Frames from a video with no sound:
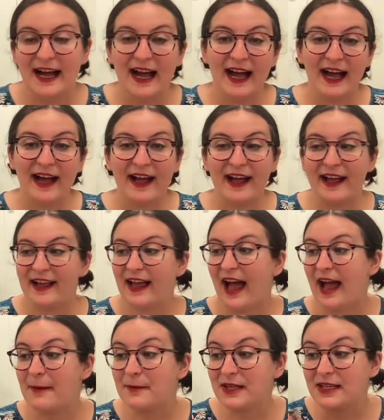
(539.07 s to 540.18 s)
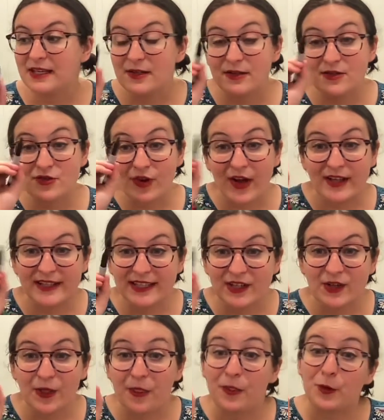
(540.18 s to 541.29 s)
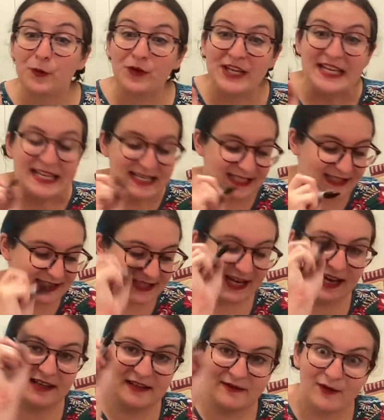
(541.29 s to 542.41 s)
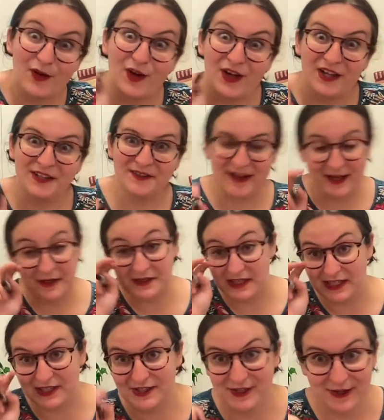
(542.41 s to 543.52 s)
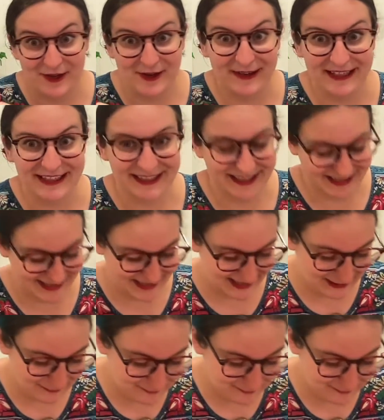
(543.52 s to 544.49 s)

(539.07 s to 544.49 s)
I'm going to draw little 3s kind of all around, and I'll show you what it looks like.